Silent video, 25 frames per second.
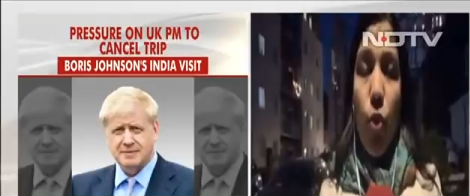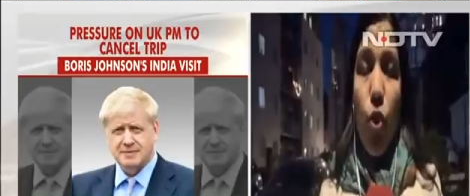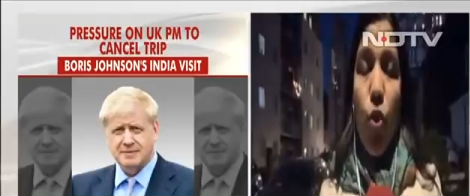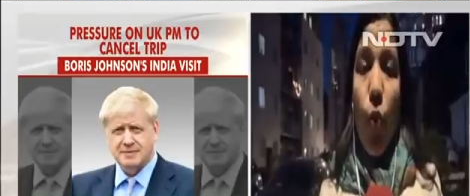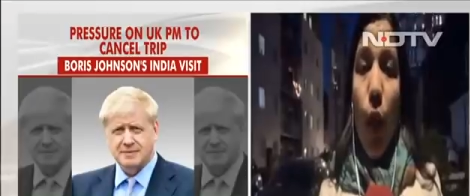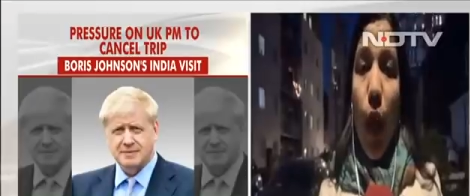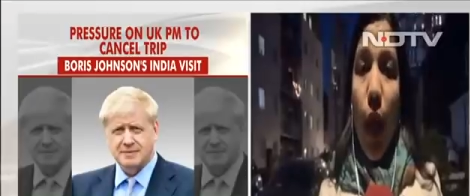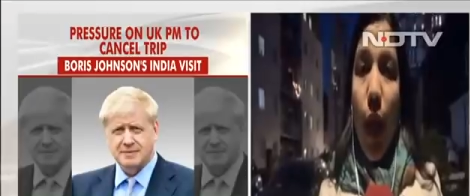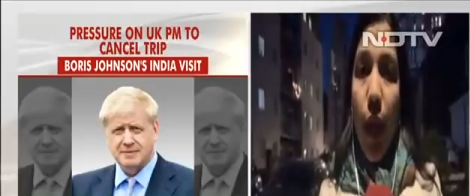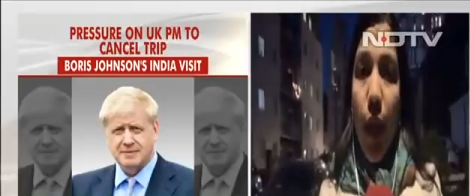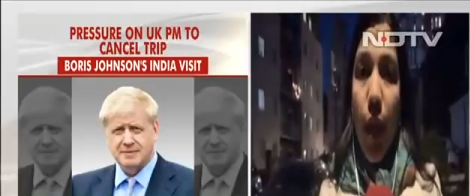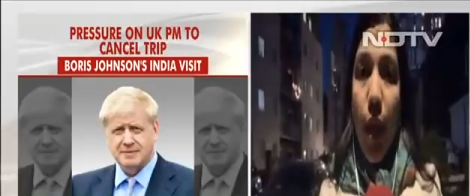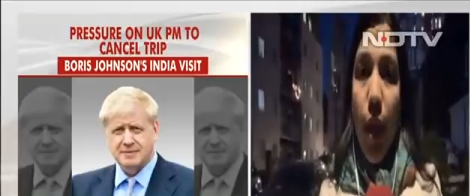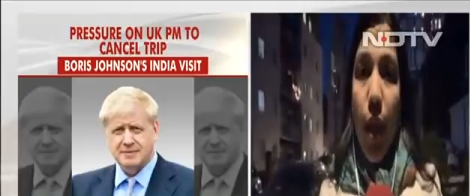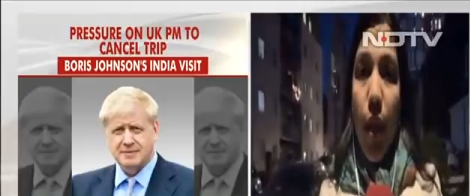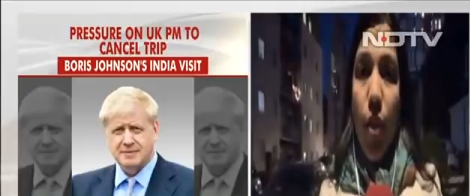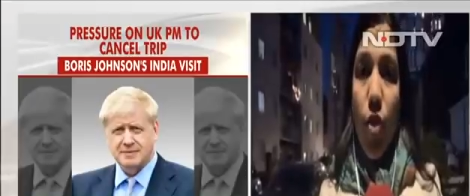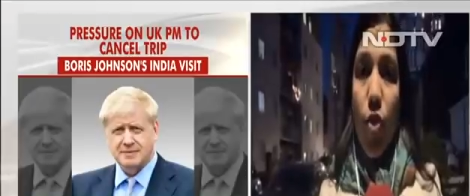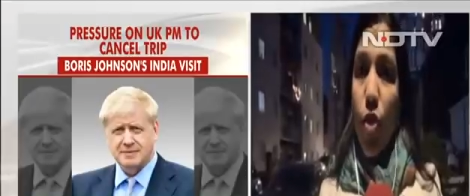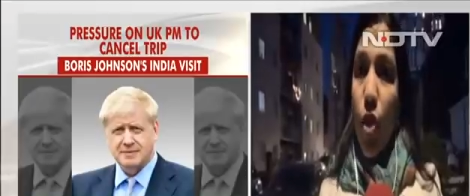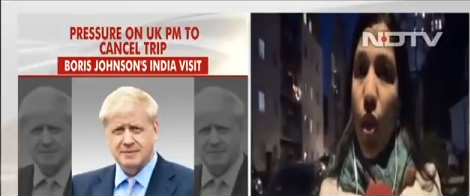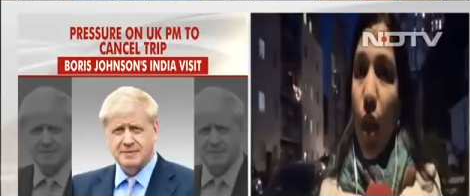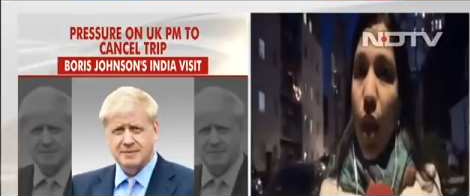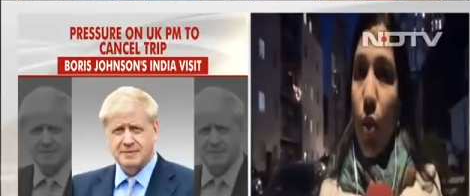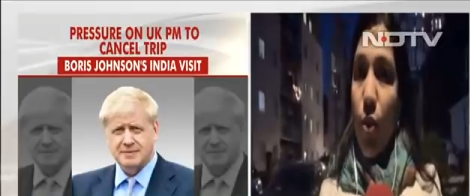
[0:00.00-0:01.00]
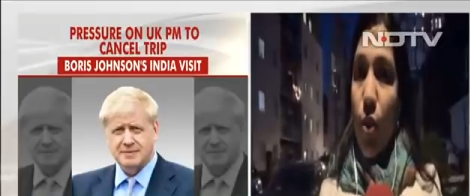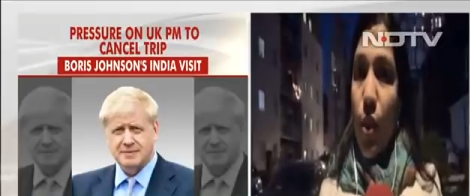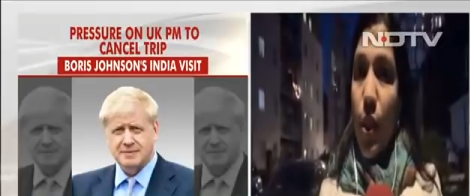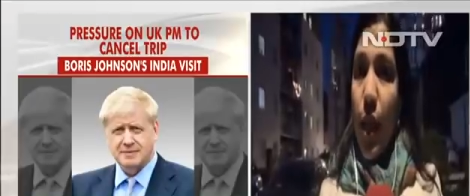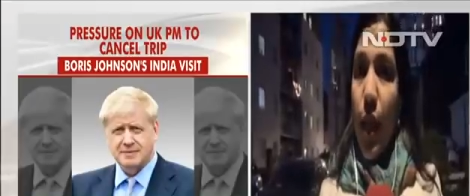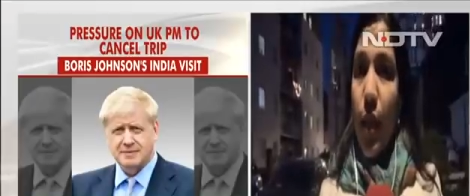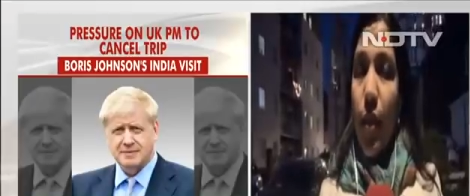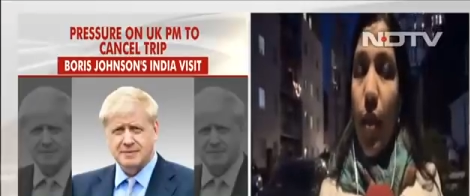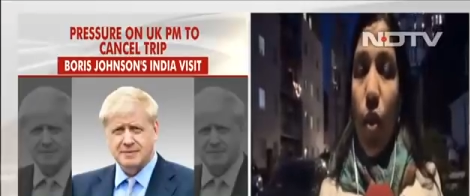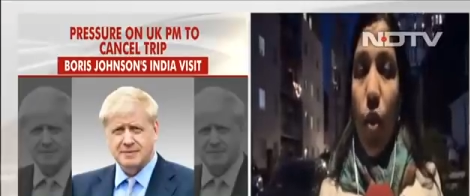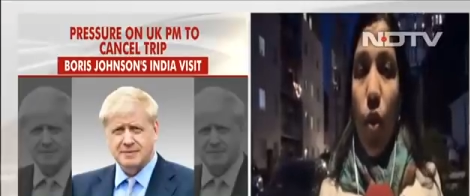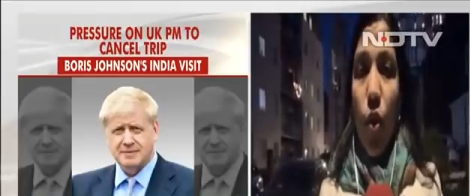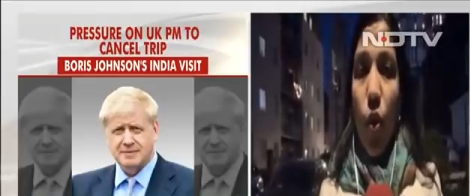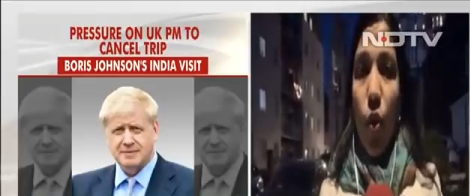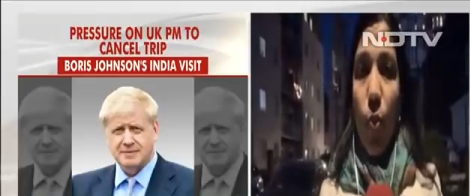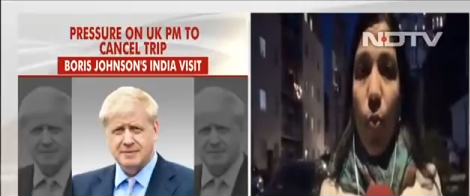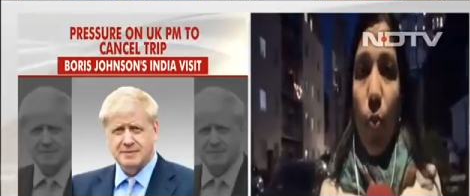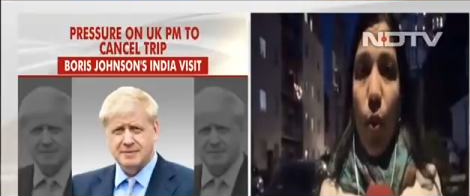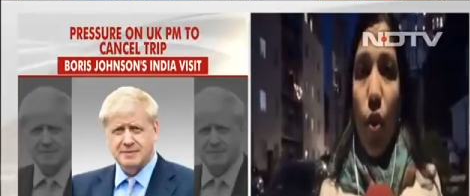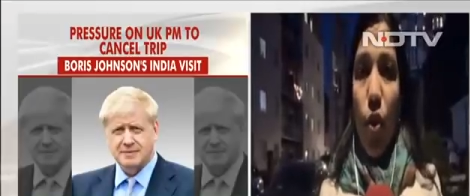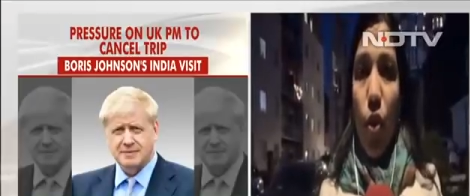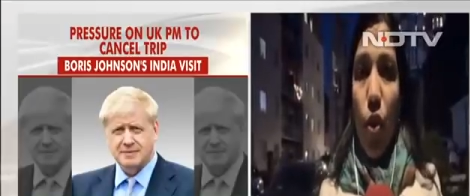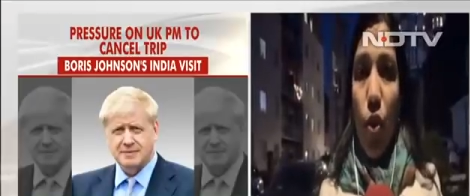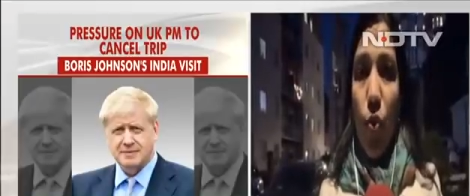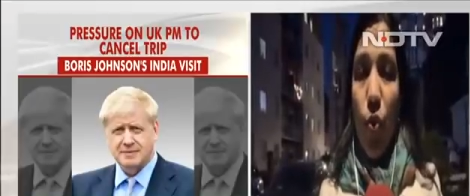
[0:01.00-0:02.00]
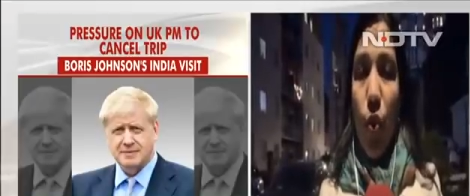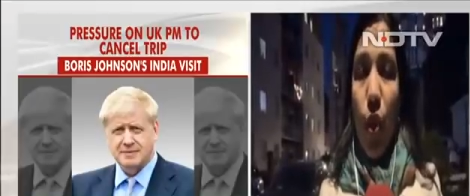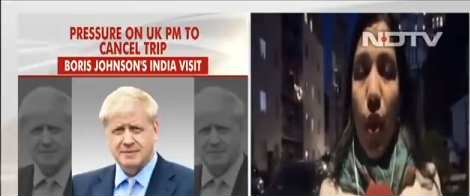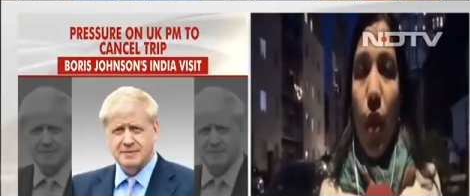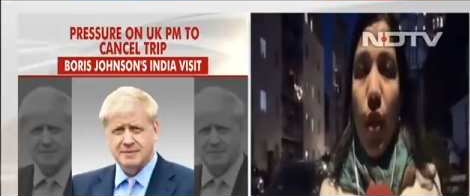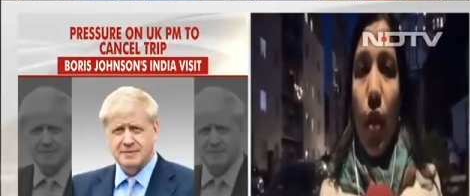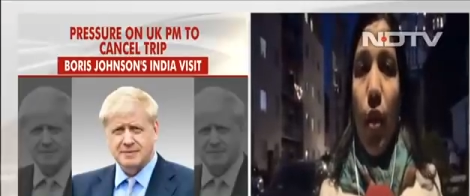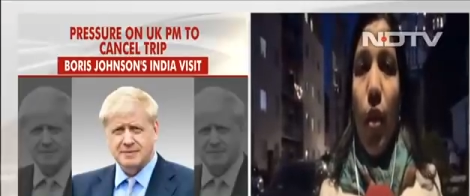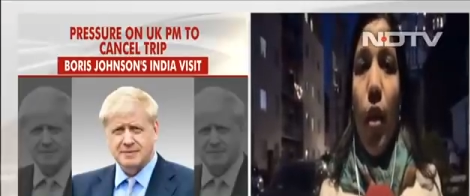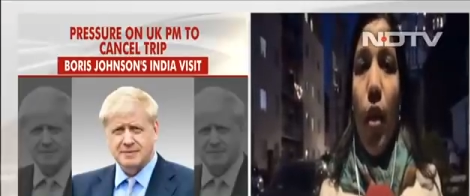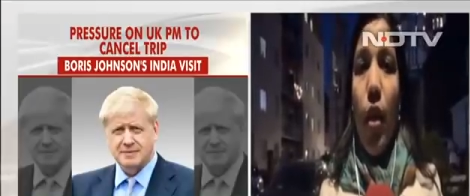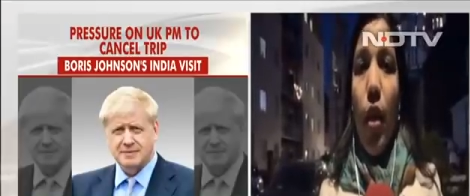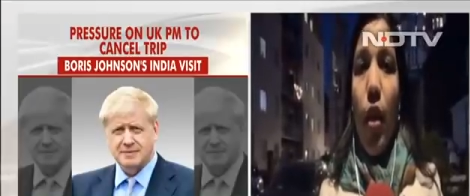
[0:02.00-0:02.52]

Speaker 1: to any country outside the European Union